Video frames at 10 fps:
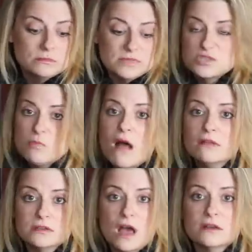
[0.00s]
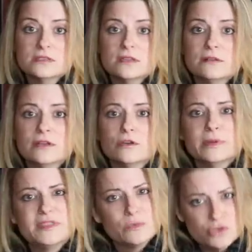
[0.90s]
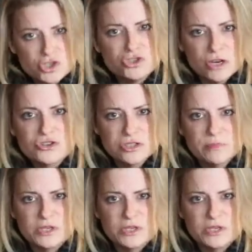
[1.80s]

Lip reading: smaller dogs in the litter, but they were structurally